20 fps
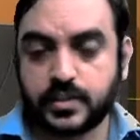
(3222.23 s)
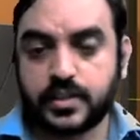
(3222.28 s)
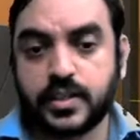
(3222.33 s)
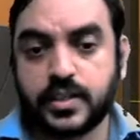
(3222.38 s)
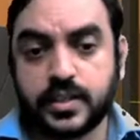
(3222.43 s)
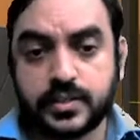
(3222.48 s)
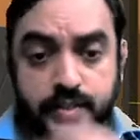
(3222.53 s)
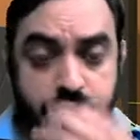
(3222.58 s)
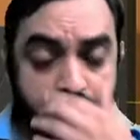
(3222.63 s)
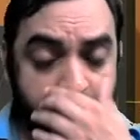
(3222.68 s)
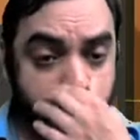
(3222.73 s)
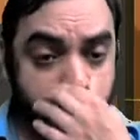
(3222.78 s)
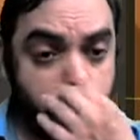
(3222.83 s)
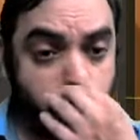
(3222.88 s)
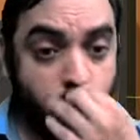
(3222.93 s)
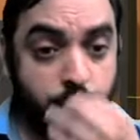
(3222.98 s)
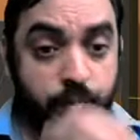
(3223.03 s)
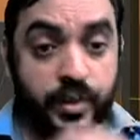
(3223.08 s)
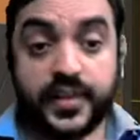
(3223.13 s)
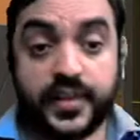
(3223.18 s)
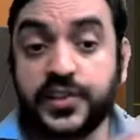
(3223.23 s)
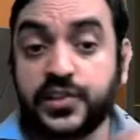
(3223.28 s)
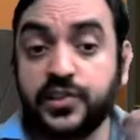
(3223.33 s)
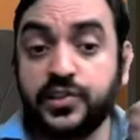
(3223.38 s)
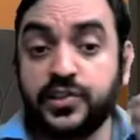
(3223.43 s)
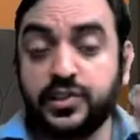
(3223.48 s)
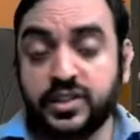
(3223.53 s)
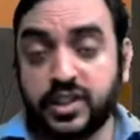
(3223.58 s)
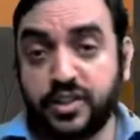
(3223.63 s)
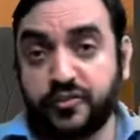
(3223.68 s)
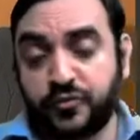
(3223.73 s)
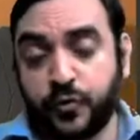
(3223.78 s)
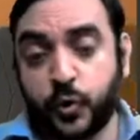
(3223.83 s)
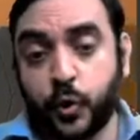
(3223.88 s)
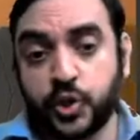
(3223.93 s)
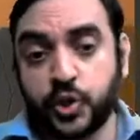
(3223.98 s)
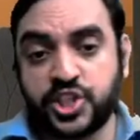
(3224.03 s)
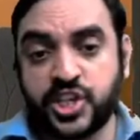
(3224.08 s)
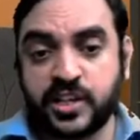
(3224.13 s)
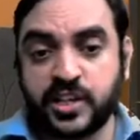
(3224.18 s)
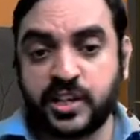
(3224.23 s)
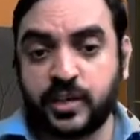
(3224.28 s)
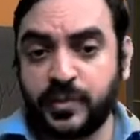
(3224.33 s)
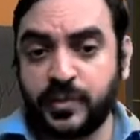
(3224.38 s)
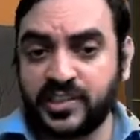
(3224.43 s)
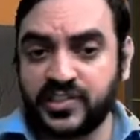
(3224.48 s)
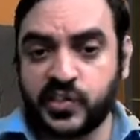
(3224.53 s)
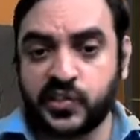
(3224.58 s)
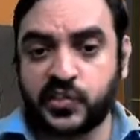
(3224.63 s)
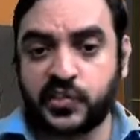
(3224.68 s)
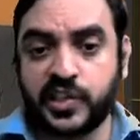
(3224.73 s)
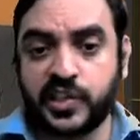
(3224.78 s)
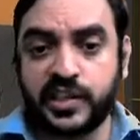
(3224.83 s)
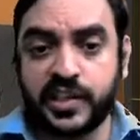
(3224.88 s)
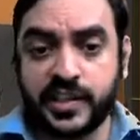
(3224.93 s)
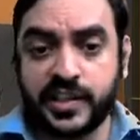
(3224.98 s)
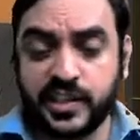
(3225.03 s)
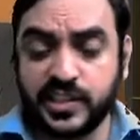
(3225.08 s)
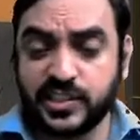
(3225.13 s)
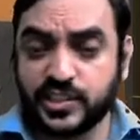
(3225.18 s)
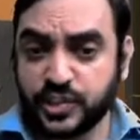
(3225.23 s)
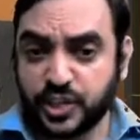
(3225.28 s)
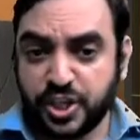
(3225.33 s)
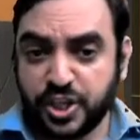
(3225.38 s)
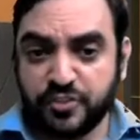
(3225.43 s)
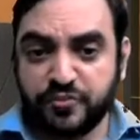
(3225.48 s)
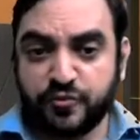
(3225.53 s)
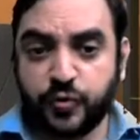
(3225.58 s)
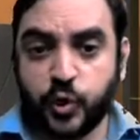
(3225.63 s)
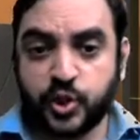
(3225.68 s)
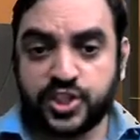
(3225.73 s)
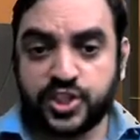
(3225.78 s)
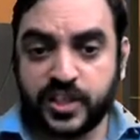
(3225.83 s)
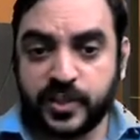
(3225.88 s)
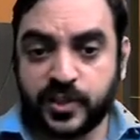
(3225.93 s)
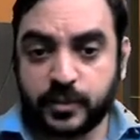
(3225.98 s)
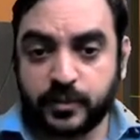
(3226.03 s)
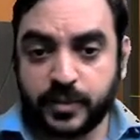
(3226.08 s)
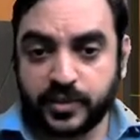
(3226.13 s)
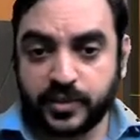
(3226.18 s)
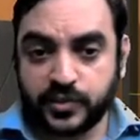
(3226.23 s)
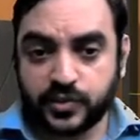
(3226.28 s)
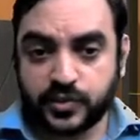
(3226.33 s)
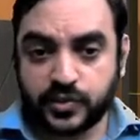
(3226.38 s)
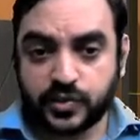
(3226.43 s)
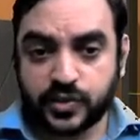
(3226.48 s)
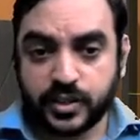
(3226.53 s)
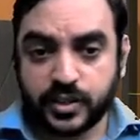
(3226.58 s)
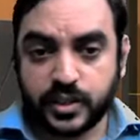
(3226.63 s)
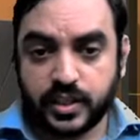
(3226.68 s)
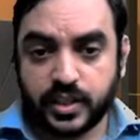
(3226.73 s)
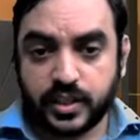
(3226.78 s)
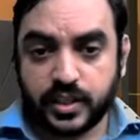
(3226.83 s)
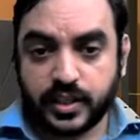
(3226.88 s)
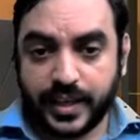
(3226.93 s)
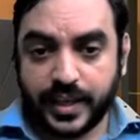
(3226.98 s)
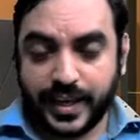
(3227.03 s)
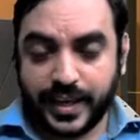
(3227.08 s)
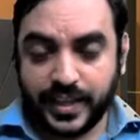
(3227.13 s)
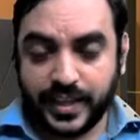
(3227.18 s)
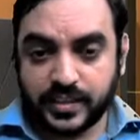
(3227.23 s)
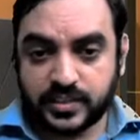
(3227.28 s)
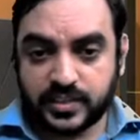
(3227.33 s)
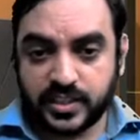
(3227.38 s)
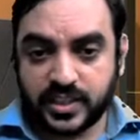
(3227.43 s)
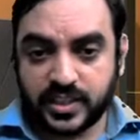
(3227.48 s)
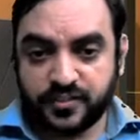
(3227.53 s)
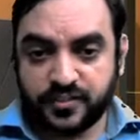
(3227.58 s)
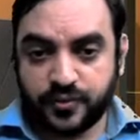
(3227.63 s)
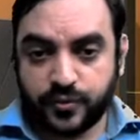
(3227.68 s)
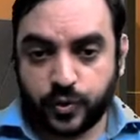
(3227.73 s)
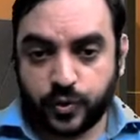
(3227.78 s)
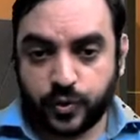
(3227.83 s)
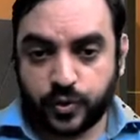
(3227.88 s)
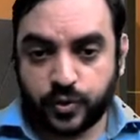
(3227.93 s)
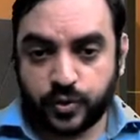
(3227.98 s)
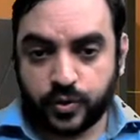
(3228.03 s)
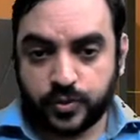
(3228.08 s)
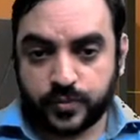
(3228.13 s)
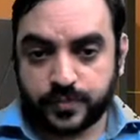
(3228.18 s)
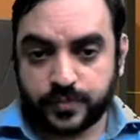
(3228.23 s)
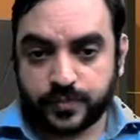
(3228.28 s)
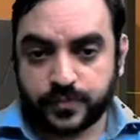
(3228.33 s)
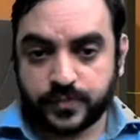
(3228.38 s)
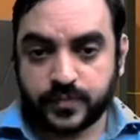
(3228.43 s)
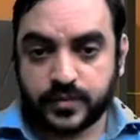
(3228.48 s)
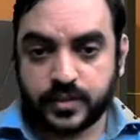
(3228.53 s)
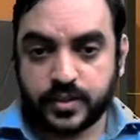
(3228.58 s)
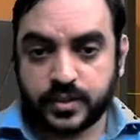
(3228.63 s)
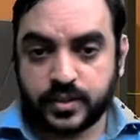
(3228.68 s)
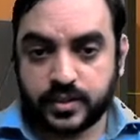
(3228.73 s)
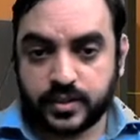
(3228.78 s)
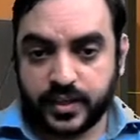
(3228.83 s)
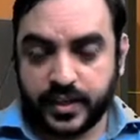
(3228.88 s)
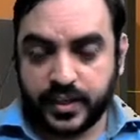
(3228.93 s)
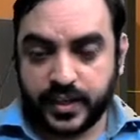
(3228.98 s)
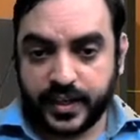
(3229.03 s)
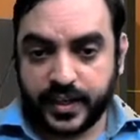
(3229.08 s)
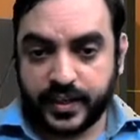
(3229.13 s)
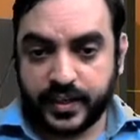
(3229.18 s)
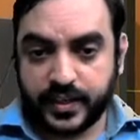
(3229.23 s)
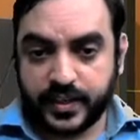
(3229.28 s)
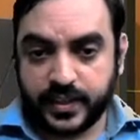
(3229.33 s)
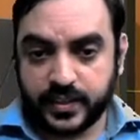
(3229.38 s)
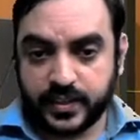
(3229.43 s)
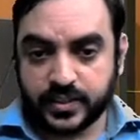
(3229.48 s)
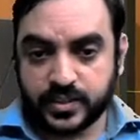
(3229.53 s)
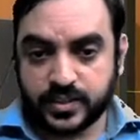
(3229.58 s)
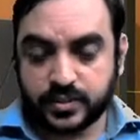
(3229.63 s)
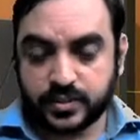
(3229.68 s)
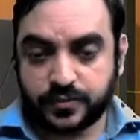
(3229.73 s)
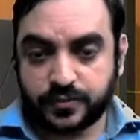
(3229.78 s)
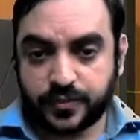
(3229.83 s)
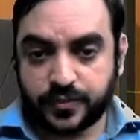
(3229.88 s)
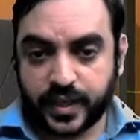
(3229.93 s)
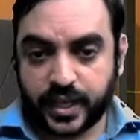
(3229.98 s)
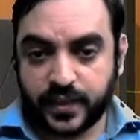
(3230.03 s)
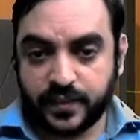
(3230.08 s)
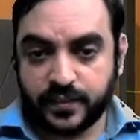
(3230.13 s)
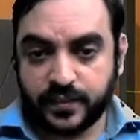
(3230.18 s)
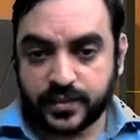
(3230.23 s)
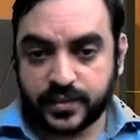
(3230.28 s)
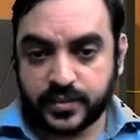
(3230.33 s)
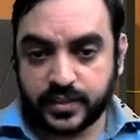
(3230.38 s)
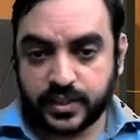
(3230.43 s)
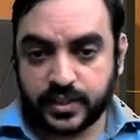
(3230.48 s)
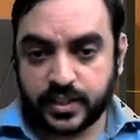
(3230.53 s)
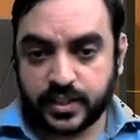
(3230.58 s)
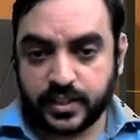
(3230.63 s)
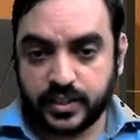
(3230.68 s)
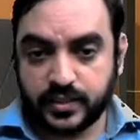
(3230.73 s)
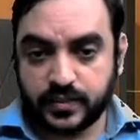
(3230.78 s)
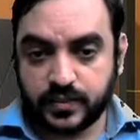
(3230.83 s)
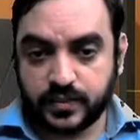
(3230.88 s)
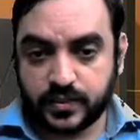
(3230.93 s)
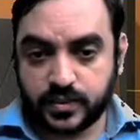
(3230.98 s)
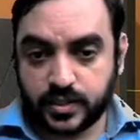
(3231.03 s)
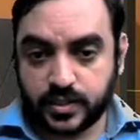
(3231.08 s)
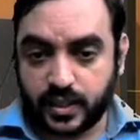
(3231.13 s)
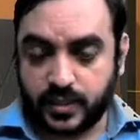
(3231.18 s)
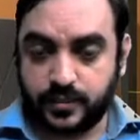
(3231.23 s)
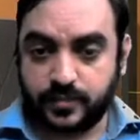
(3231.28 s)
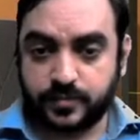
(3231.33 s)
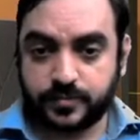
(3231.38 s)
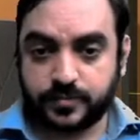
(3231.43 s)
Second combinations of 4 gentlemen and 3 ladies. 4 gentlemen, 8C4, 3 ladies, 5C3.